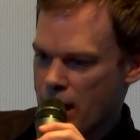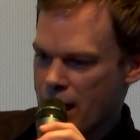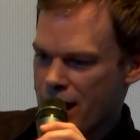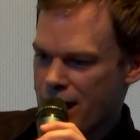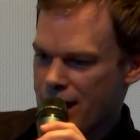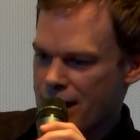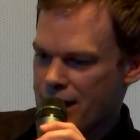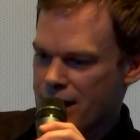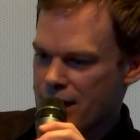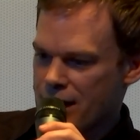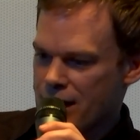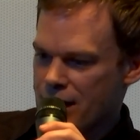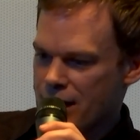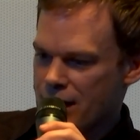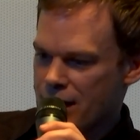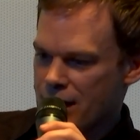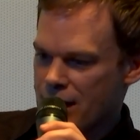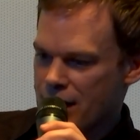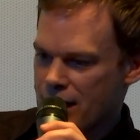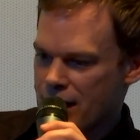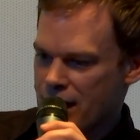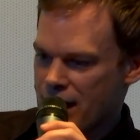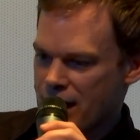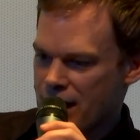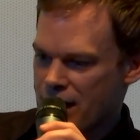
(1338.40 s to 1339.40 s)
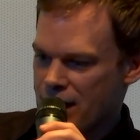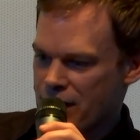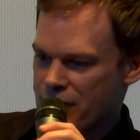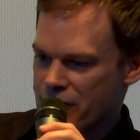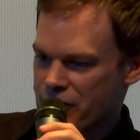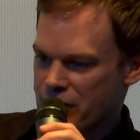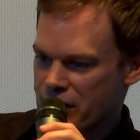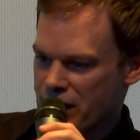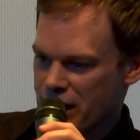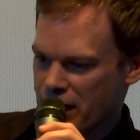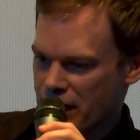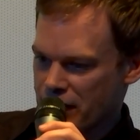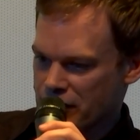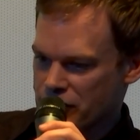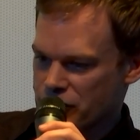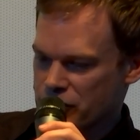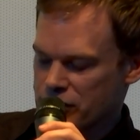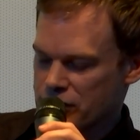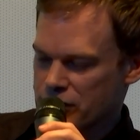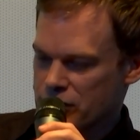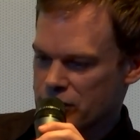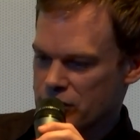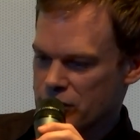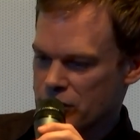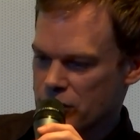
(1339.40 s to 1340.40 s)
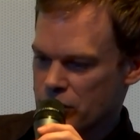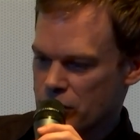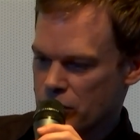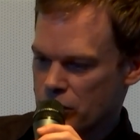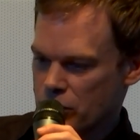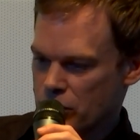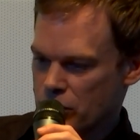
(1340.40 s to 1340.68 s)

I have an agent who